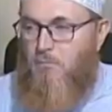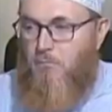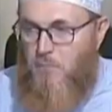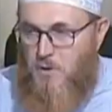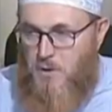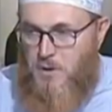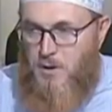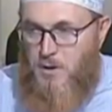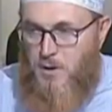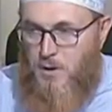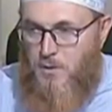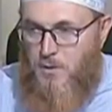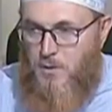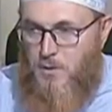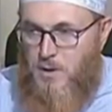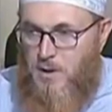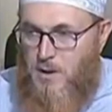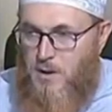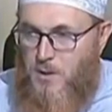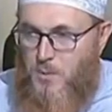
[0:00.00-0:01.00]
Whether you
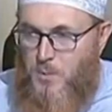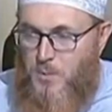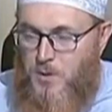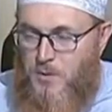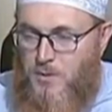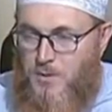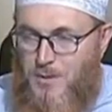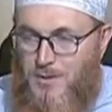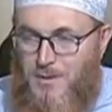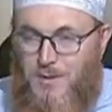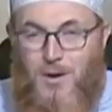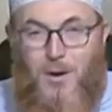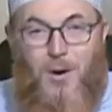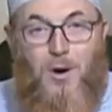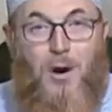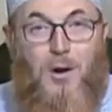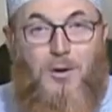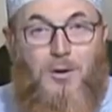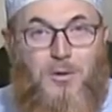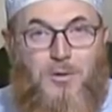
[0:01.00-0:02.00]
know the dead person
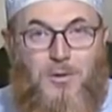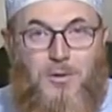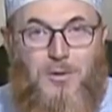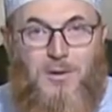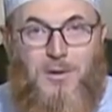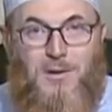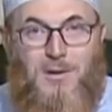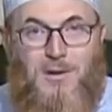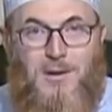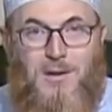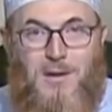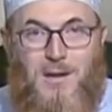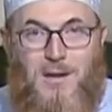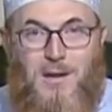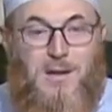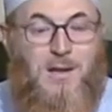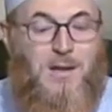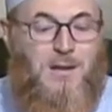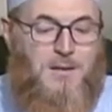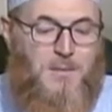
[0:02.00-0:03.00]
or you don't,
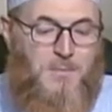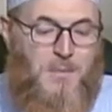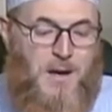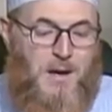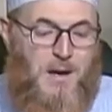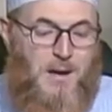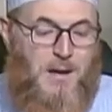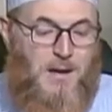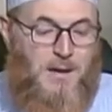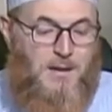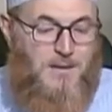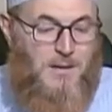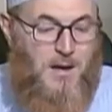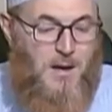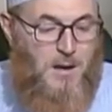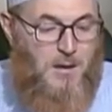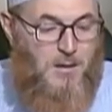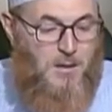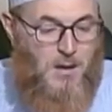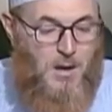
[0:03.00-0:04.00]
it doesn't matter. He
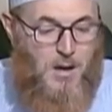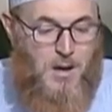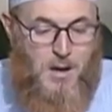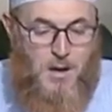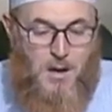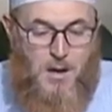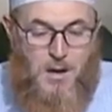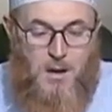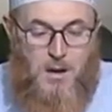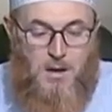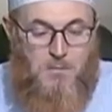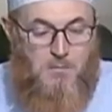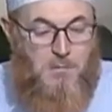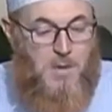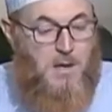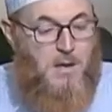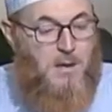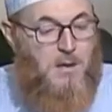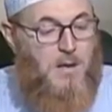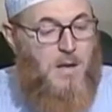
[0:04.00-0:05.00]
said,
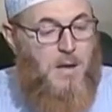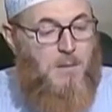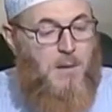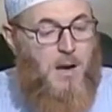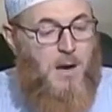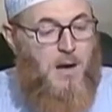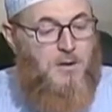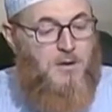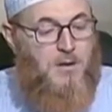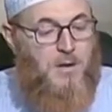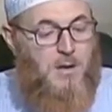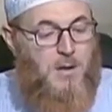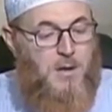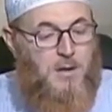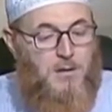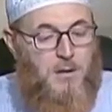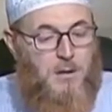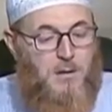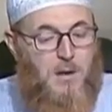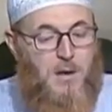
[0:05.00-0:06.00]
"Man ittaba'a
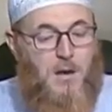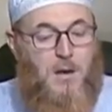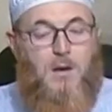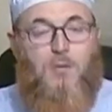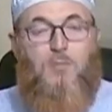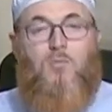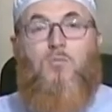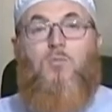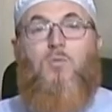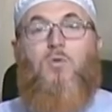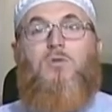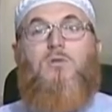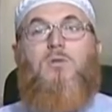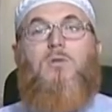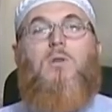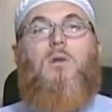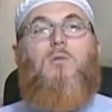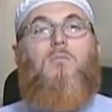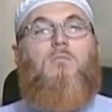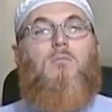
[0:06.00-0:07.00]
janazata
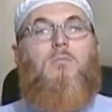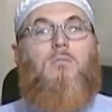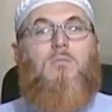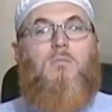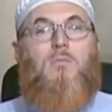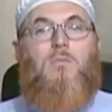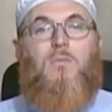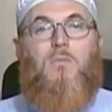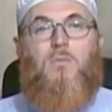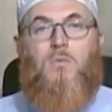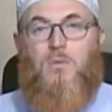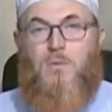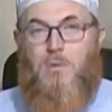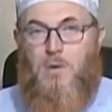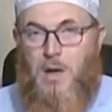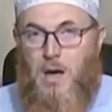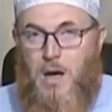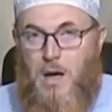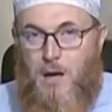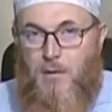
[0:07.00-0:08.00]
Muslim,"
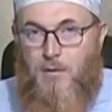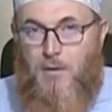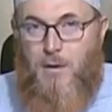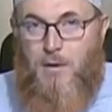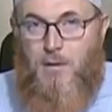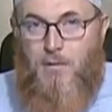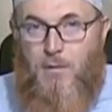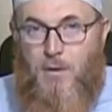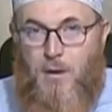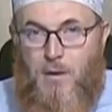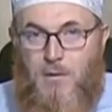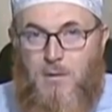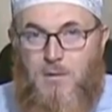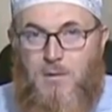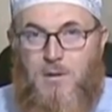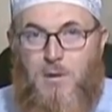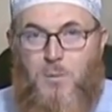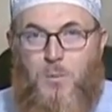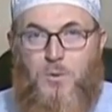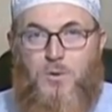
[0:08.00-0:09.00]
whoever
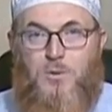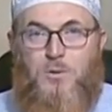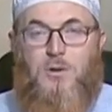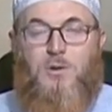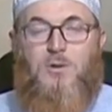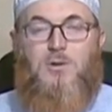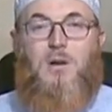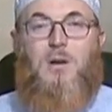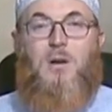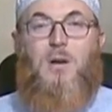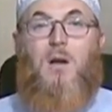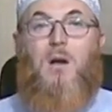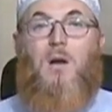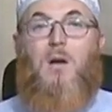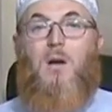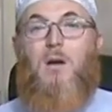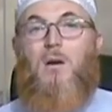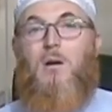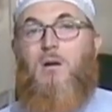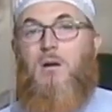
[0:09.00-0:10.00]
follows the procession
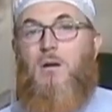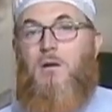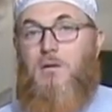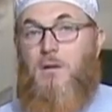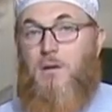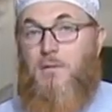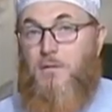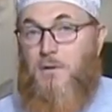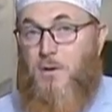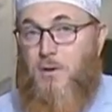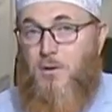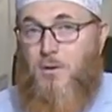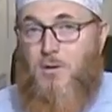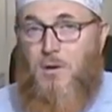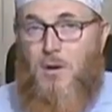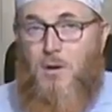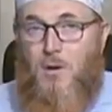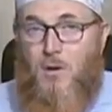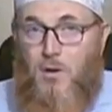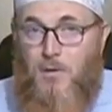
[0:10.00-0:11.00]
or the
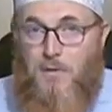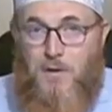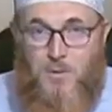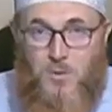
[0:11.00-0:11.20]
funeral of